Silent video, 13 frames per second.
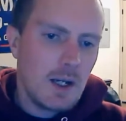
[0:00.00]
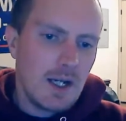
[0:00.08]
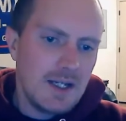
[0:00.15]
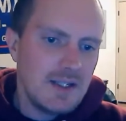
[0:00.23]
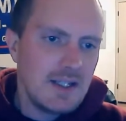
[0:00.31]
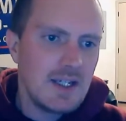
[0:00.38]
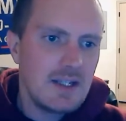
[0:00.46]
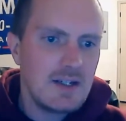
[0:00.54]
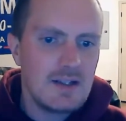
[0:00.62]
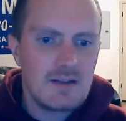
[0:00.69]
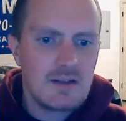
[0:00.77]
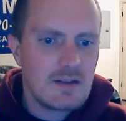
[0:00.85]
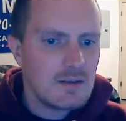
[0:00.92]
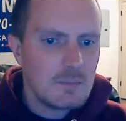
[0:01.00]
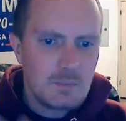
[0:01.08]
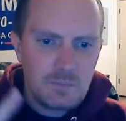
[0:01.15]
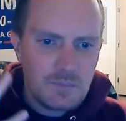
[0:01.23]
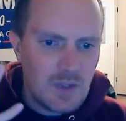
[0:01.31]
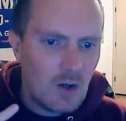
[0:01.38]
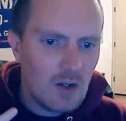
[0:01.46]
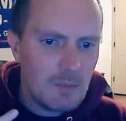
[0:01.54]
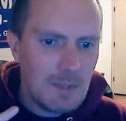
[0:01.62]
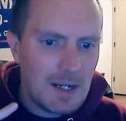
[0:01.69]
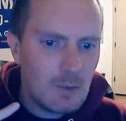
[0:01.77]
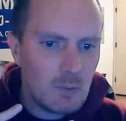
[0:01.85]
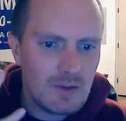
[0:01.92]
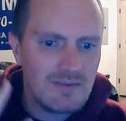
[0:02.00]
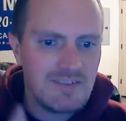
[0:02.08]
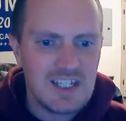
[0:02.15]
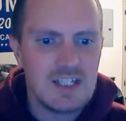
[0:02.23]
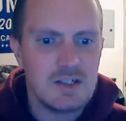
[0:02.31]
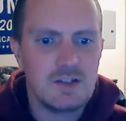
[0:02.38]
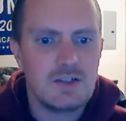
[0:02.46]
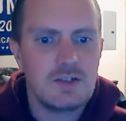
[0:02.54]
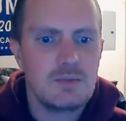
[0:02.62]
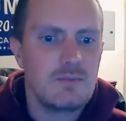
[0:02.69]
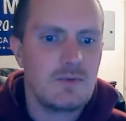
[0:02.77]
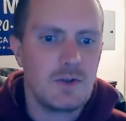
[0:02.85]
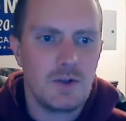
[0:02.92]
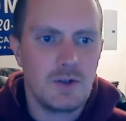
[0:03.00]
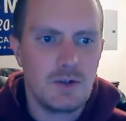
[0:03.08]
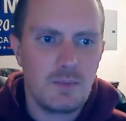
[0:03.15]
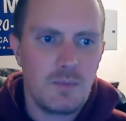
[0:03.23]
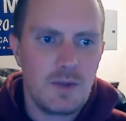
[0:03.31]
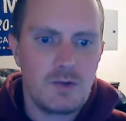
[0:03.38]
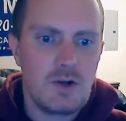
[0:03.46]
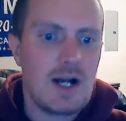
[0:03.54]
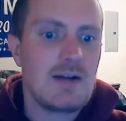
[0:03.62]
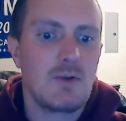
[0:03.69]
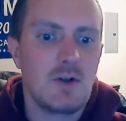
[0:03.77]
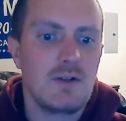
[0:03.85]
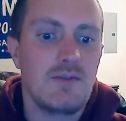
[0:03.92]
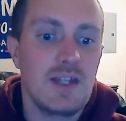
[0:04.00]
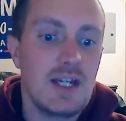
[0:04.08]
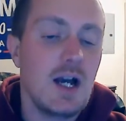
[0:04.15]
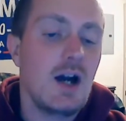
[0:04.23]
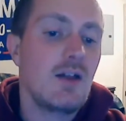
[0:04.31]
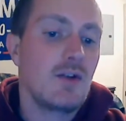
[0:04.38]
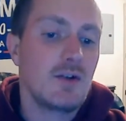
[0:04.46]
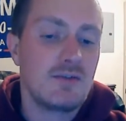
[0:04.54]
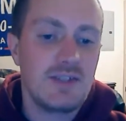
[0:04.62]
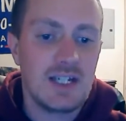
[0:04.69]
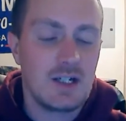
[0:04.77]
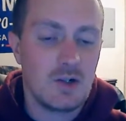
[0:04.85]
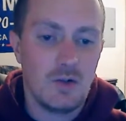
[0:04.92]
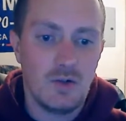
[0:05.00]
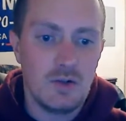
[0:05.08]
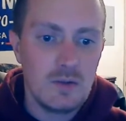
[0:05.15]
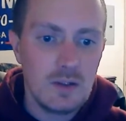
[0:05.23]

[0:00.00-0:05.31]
In the end, it's all about revenge for the driver of the other vehicle